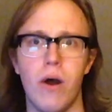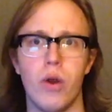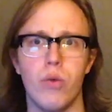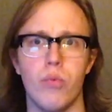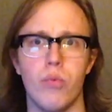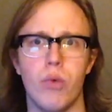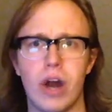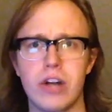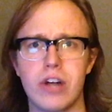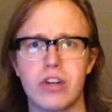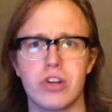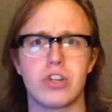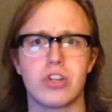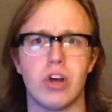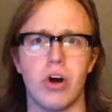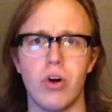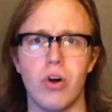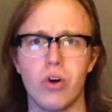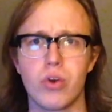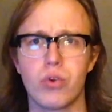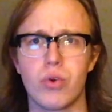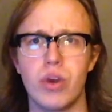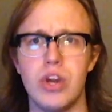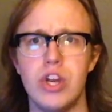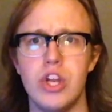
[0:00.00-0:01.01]
Roger
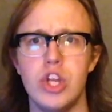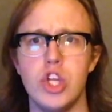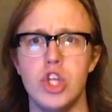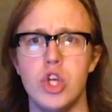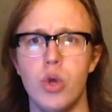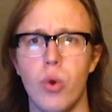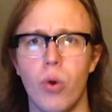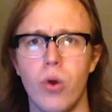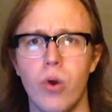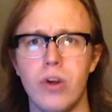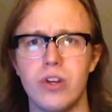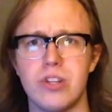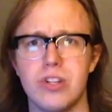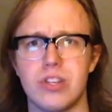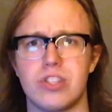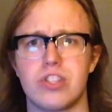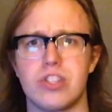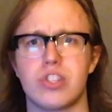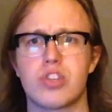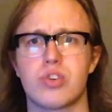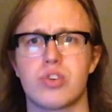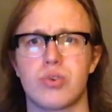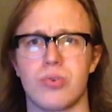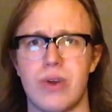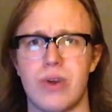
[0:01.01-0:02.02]
Tolgren, you're a
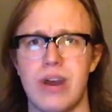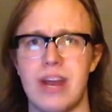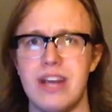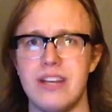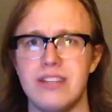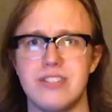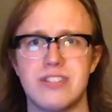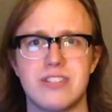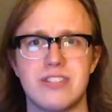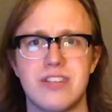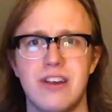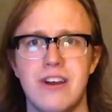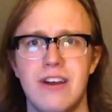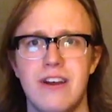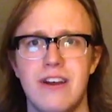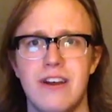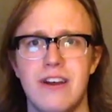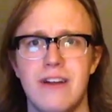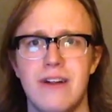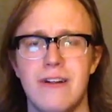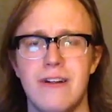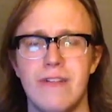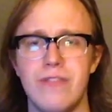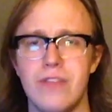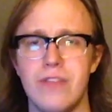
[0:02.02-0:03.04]
disgrace.
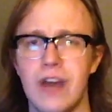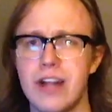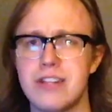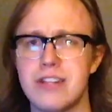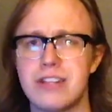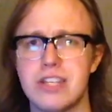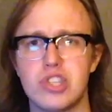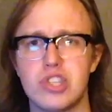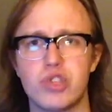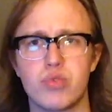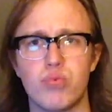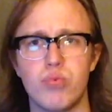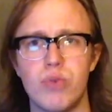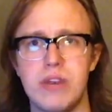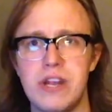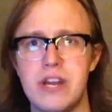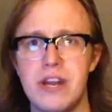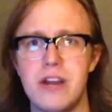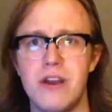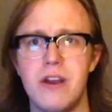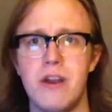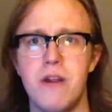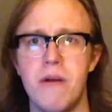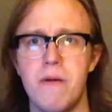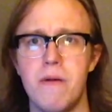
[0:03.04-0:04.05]
Not to
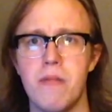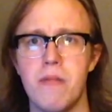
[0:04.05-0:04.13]
Sweden,